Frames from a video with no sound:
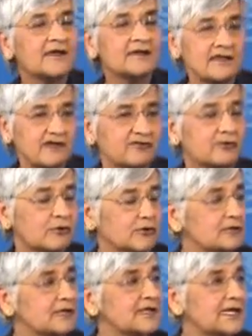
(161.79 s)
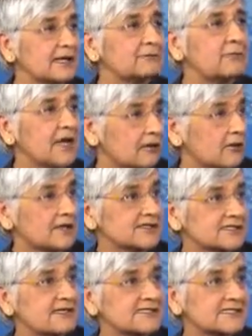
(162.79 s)
Therefore, you can get better
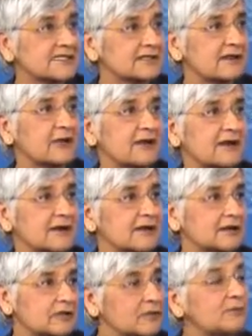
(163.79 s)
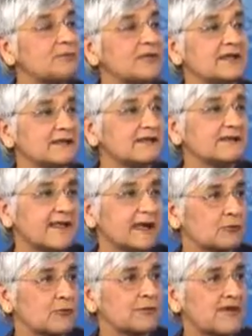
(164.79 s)
results in the long run. It could be
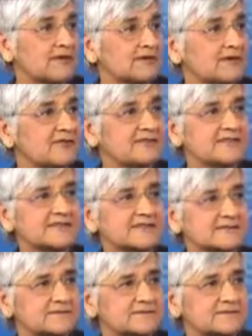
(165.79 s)
that will make a difference.